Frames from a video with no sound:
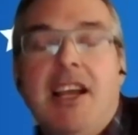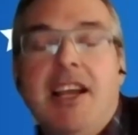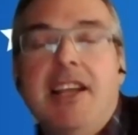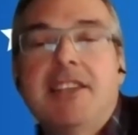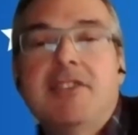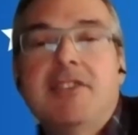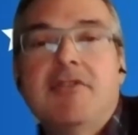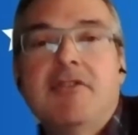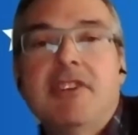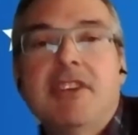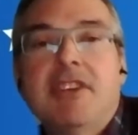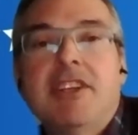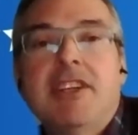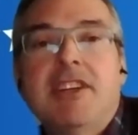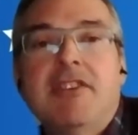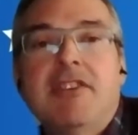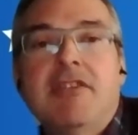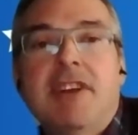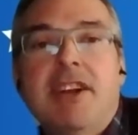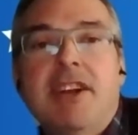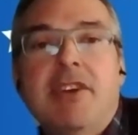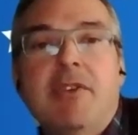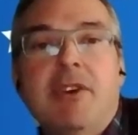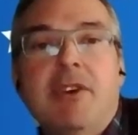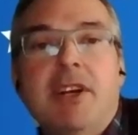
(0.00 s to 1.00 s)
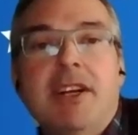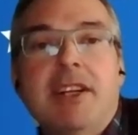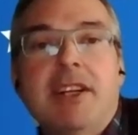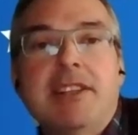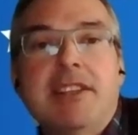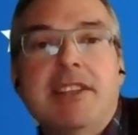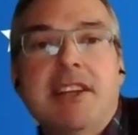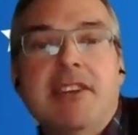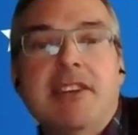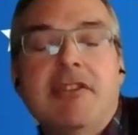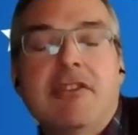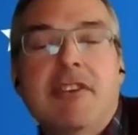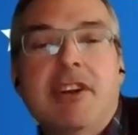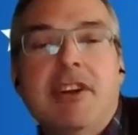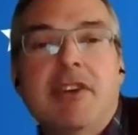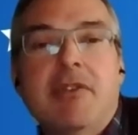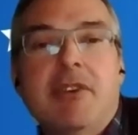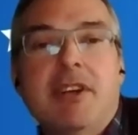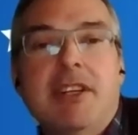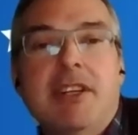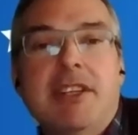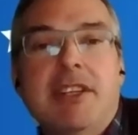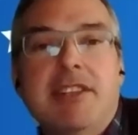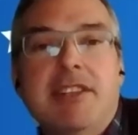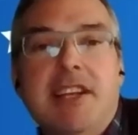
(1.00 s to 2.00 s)
It's really a great
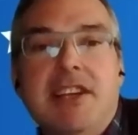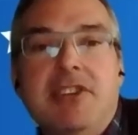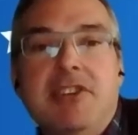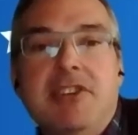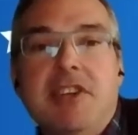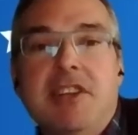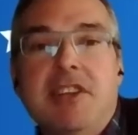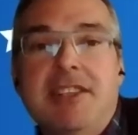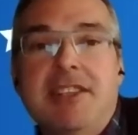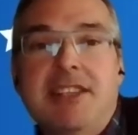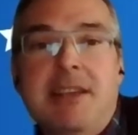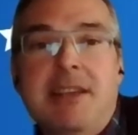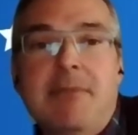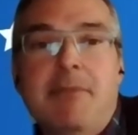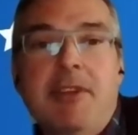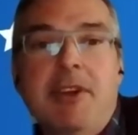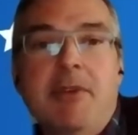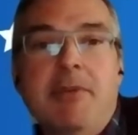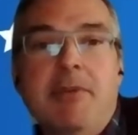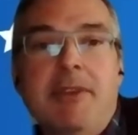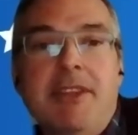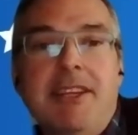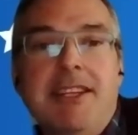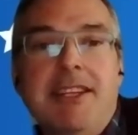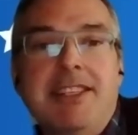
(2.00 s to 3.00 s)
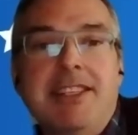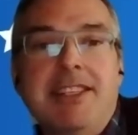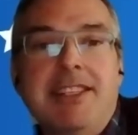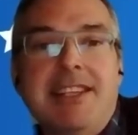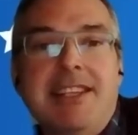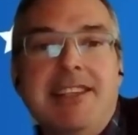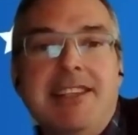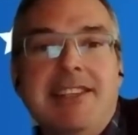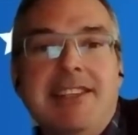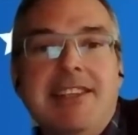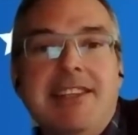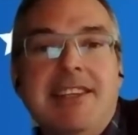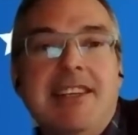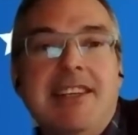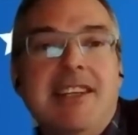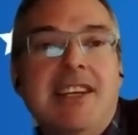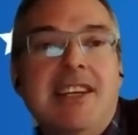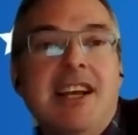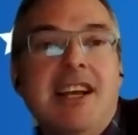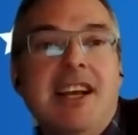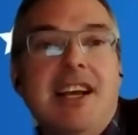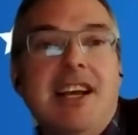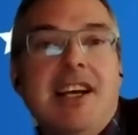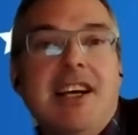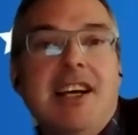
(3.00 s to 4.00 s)
organization. Same thing with Assista.
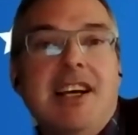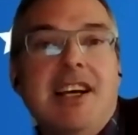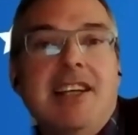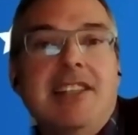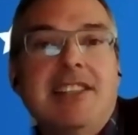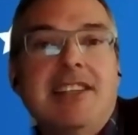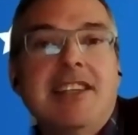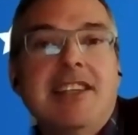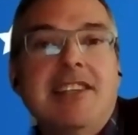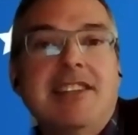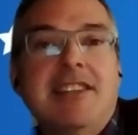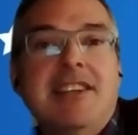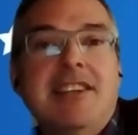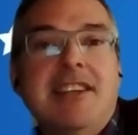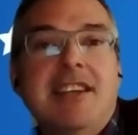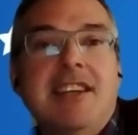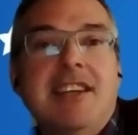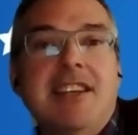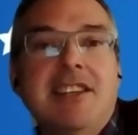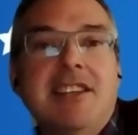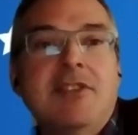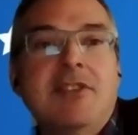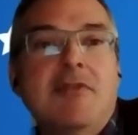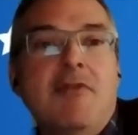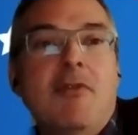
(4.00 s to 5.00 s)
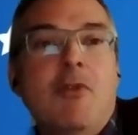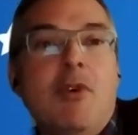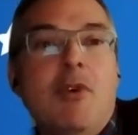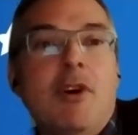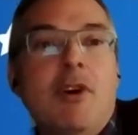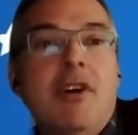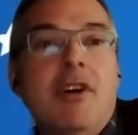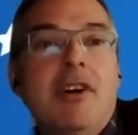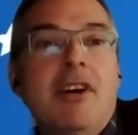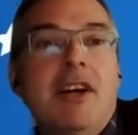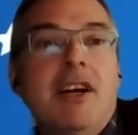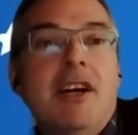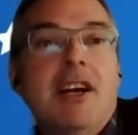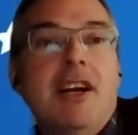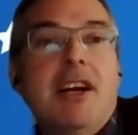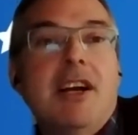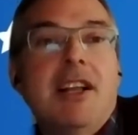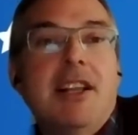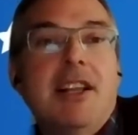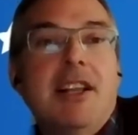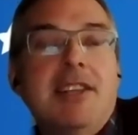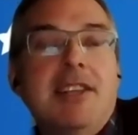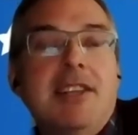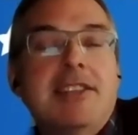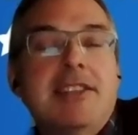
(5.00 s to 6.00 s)
Assista is for,
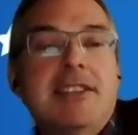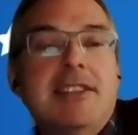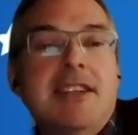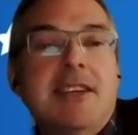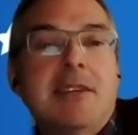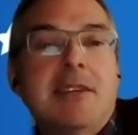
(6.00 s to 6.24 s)
let